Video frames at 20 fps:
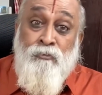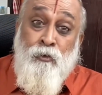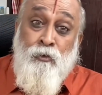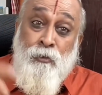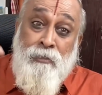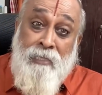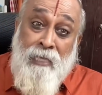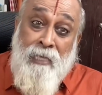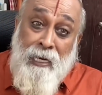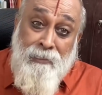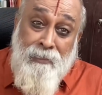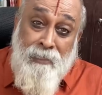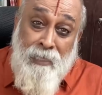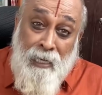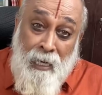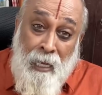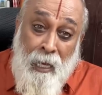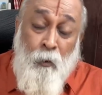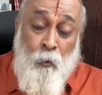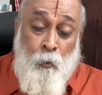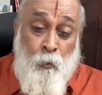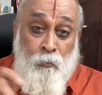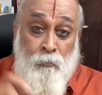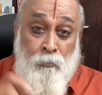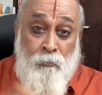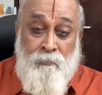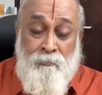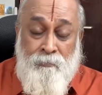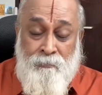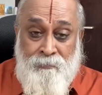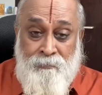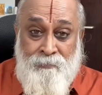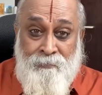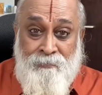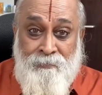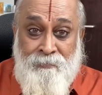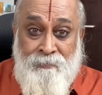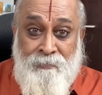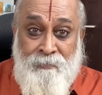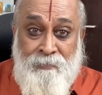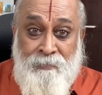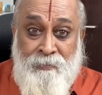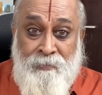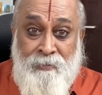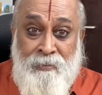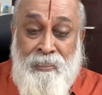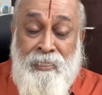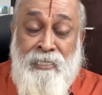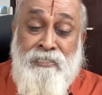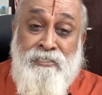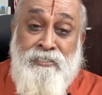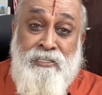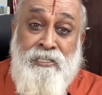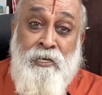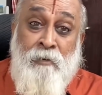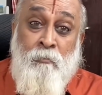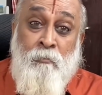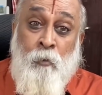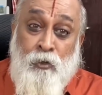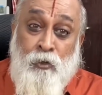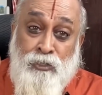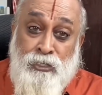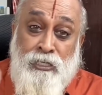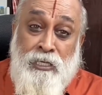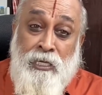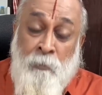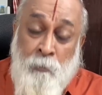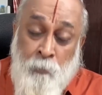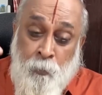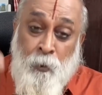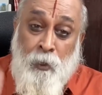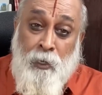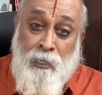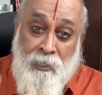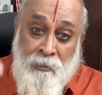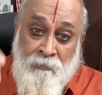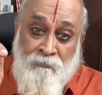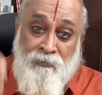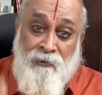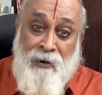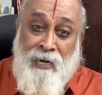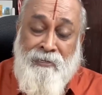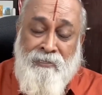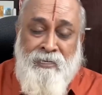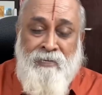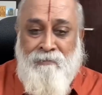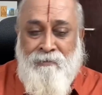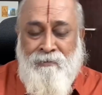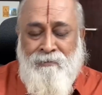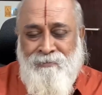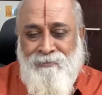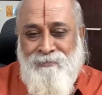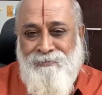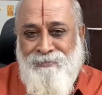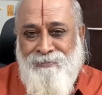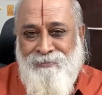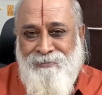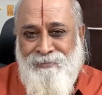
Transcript: So that love is the most important factor